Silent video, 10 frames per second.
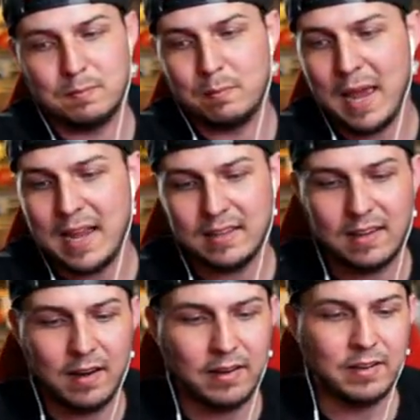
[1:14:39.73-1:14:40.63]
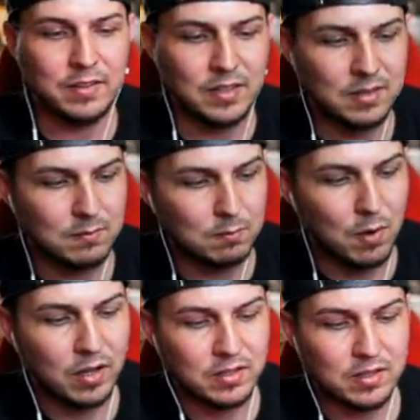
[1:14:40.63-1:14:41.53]
Pat and Gary are just
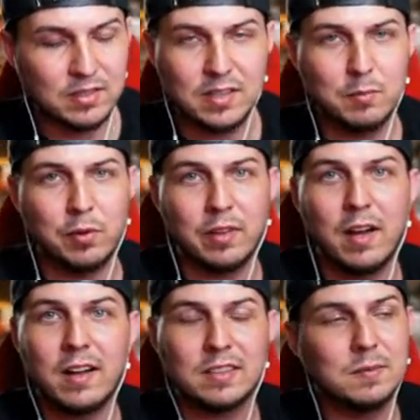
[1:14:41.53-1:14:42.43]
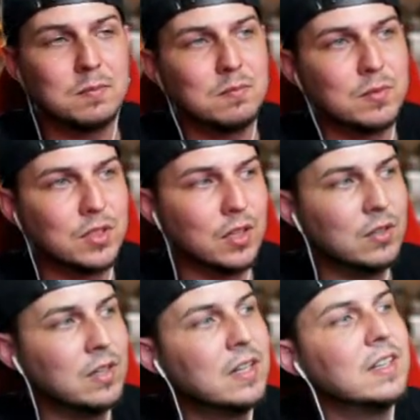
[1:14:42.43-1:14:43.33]
monsters. They're both awesome.
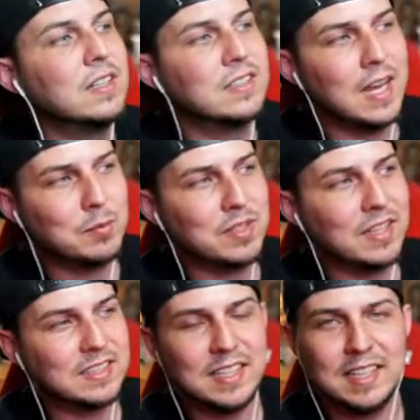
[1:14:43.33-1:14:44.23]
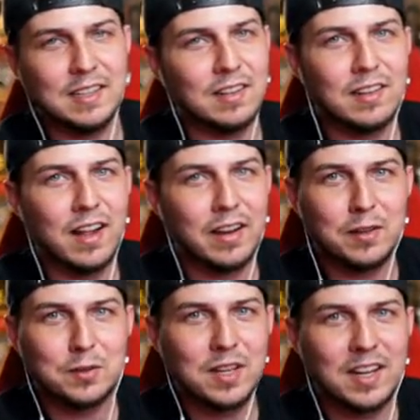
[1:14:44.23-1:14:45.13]
So Samson, I see in a lot of
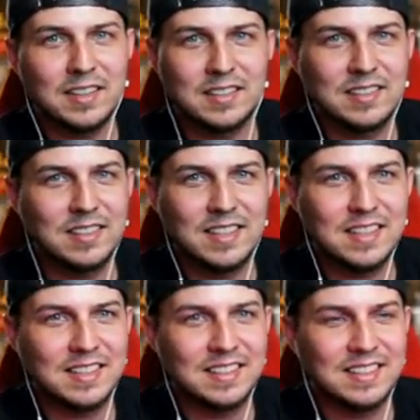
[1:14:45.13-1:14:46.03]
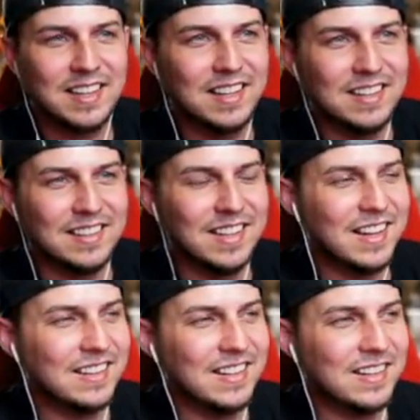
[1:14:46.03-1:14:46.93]
those guys
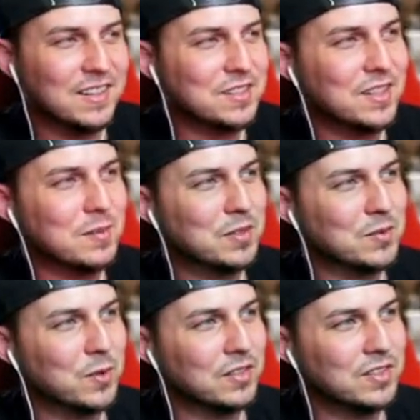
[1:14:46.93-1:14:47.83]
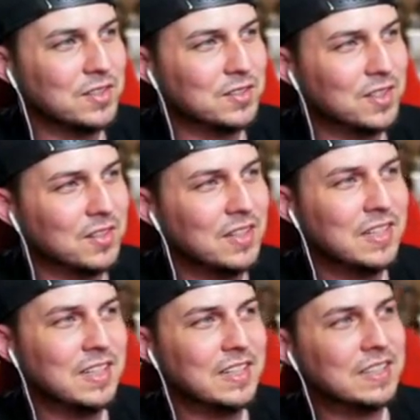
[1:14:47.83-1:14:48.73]
in their streams as well too. So
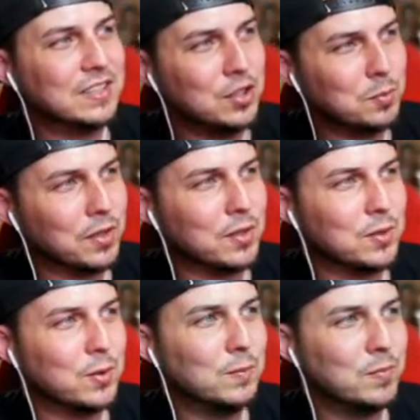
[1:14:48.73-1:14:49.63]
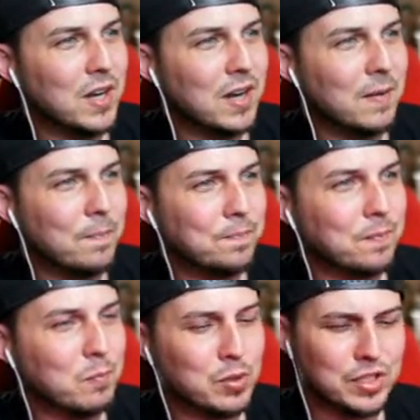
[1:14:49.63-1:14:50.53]
super cool.
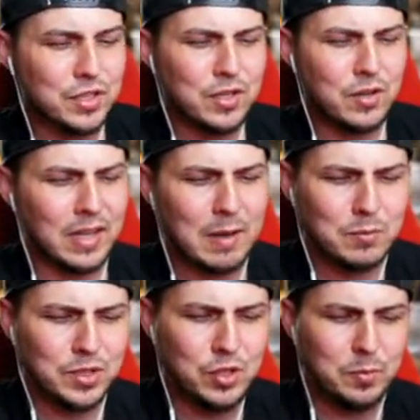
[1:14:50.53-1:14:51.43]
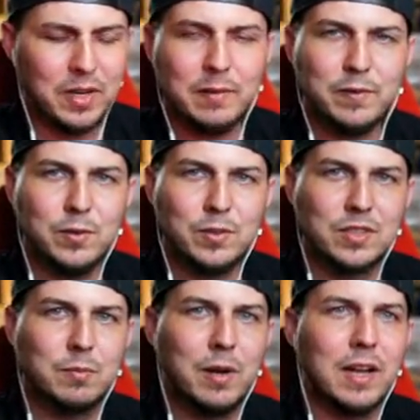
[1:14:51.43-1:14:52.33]
But just so you know, like, I'm super
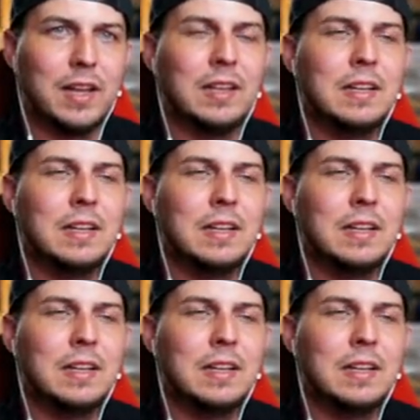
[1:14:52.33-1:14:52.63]
influenced by